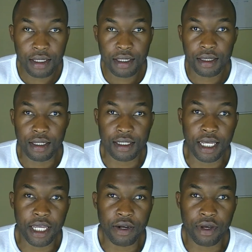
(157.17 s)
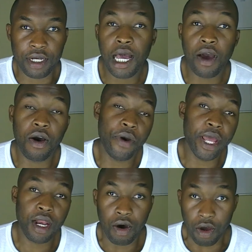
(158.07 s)
The second one, how well
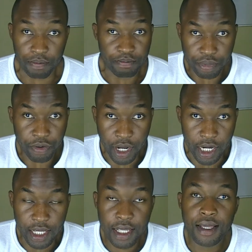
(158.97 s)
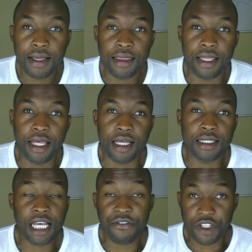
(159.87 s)
or poorly the
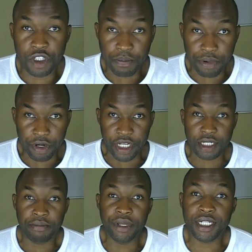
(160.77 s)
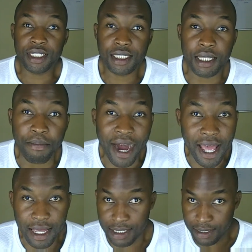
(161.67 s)
service or product meets the
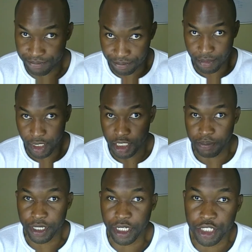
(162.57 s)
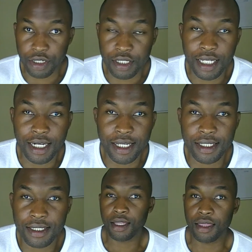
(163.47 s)
buyer's expectations and needs.
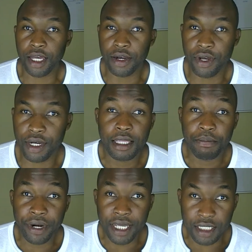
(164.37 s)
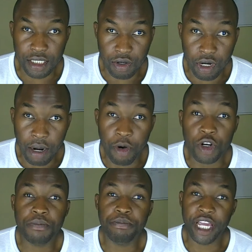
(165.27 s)
The third one, the price or
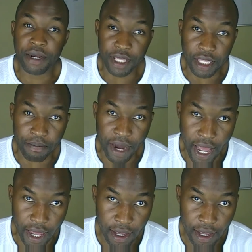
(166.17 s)
amount paid by the buyer.